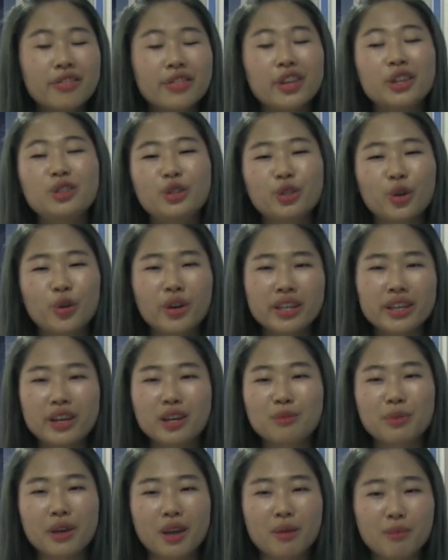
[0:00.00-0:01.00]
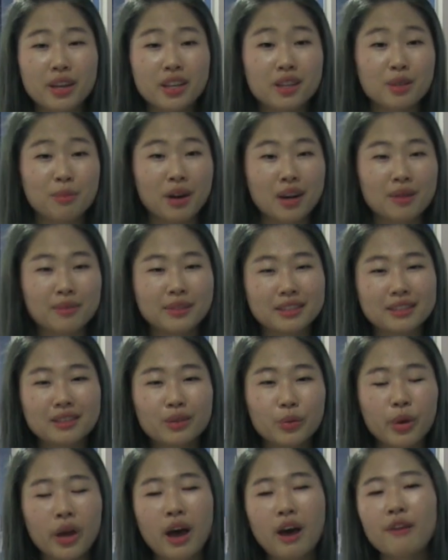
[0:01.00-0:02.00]
Then join our BME department.
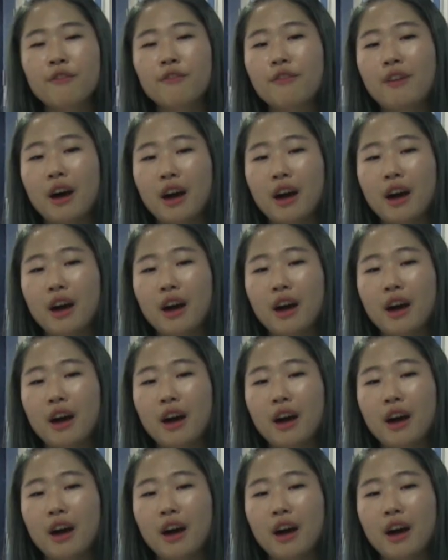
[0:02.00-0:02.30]
We have